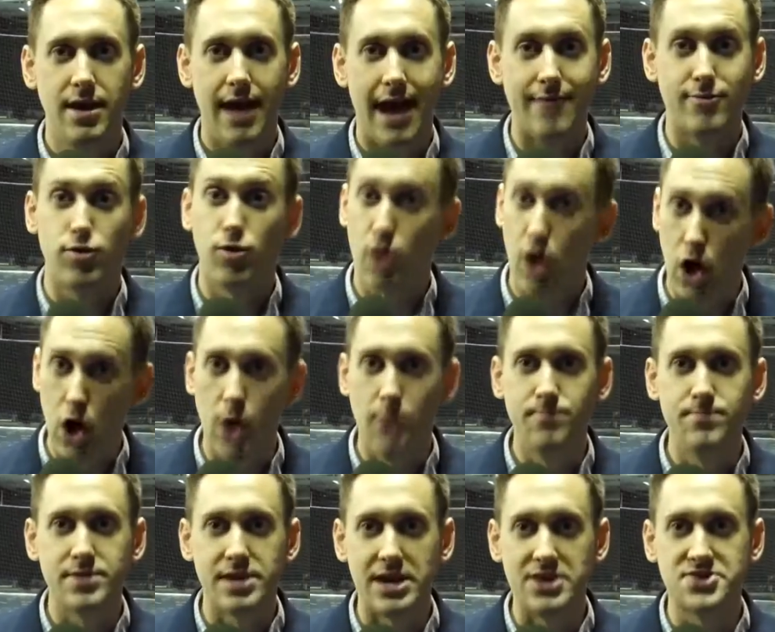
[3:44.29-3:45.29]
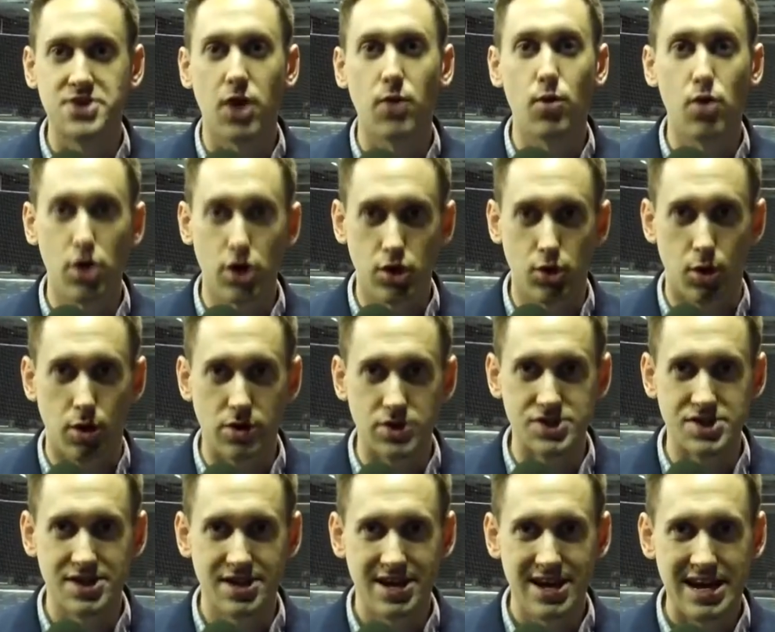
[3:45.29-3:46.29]
After all, he's their
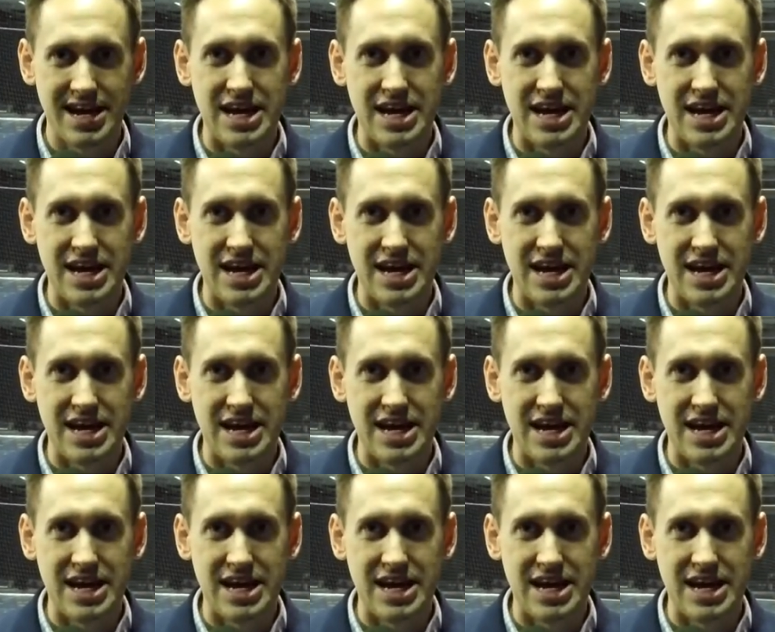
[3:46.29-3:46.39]
workhorse